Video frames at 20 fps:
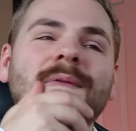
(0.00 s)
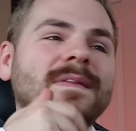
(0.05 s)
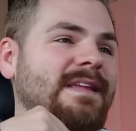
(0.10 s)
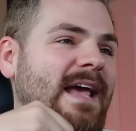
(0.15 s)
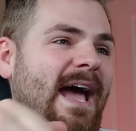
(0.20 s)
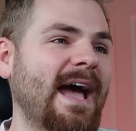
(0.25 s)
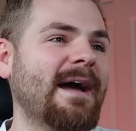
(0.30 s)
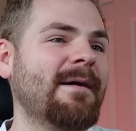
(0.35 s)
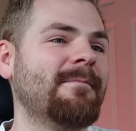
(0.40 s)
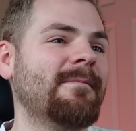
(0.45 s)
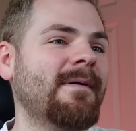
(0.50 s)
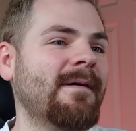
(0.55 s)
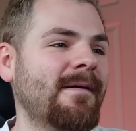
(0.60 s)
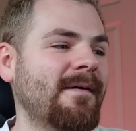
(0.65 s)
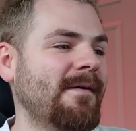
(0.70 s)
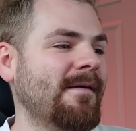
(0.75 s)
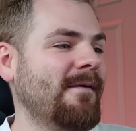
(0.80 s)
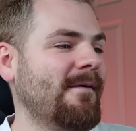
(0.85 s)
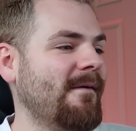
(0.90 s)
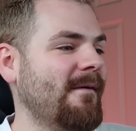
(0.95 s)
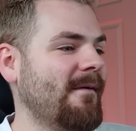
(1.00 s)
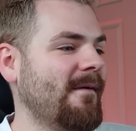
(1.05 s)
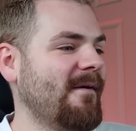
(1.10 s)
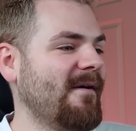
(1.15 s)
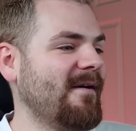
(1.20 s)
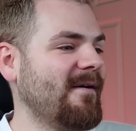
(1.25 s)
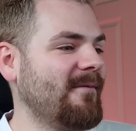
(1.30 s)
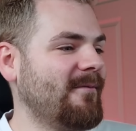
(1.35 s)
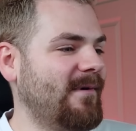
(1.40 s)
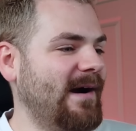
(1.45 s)
Damn.
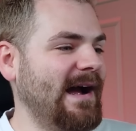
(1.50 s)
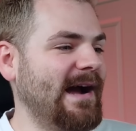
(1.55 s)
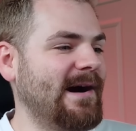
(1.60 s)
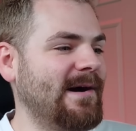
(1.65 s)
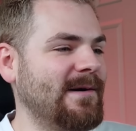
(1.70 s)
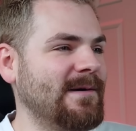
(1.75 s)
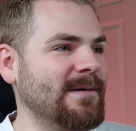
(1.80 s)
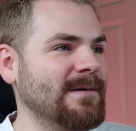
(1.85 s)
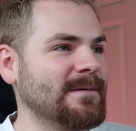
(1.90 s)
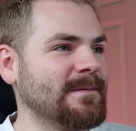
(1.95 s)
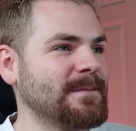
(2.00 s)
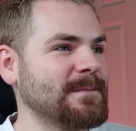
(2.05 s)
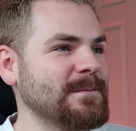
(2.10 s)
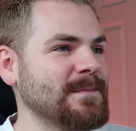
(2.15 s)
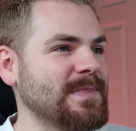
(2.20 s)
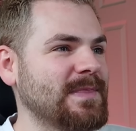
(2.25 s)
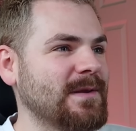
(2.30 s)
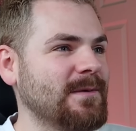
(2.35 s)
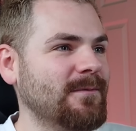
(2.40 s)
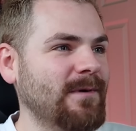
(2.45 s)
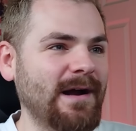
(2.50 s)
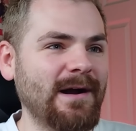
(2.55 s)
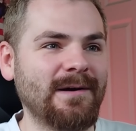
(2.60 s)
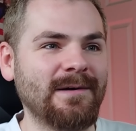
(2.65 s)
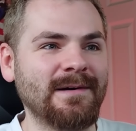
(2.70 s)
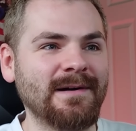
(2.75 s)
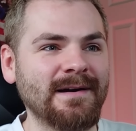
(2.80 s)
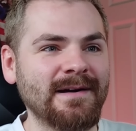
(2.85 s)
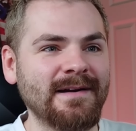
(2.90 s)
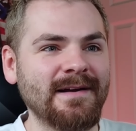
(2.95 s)
Wow.
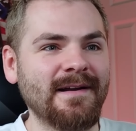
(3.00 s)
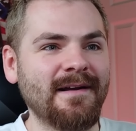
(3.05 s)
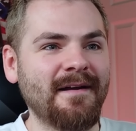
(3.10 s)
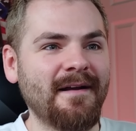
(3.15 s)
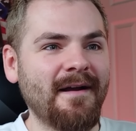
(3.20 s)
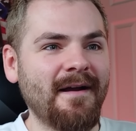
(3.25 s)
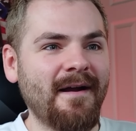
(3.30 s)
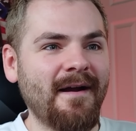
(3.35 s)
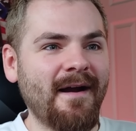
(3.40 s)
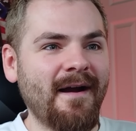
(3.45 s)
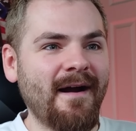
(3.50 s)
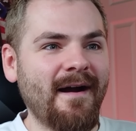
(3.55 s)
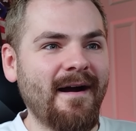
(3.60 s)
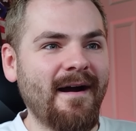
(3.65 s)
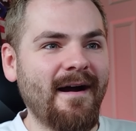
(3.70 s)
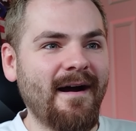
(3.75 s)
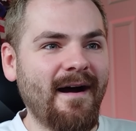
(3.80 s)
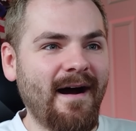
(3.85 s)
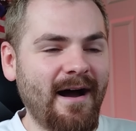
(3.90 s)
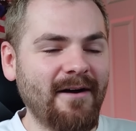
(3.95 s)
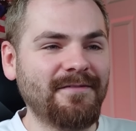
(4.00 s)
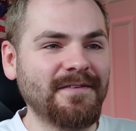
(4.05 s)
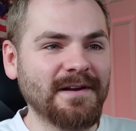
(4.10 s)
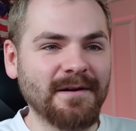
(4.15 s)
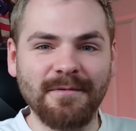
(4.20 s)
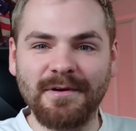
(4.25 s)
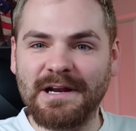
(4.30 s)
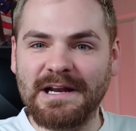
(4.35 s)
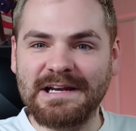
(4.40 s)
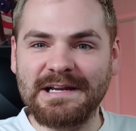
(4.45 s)
Well, I think
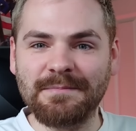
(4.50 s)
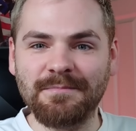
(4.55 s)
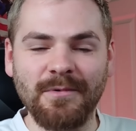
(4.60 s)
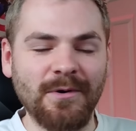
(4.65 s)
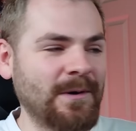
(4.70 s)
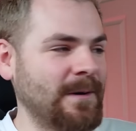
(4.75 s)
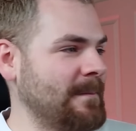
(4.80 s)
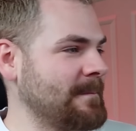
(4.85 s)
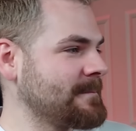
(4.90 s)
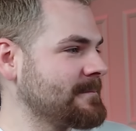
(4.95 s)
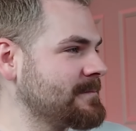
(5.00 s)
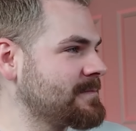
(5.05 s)
I'm going to need more.